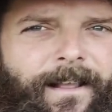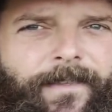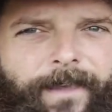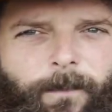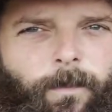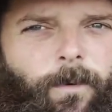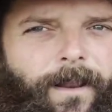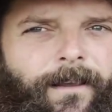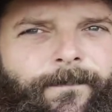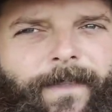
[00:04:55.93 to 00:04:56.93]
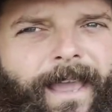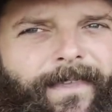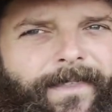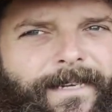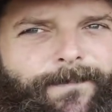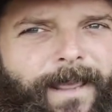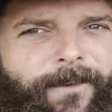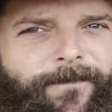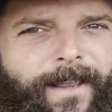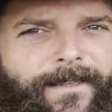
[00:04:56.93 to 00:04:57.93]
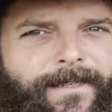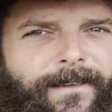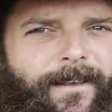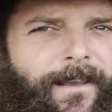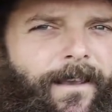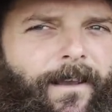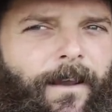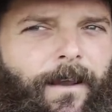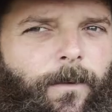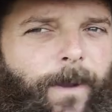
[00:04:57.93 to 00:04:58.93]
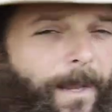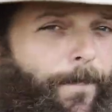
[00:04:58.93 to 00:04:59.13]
their water, and their spare fence we can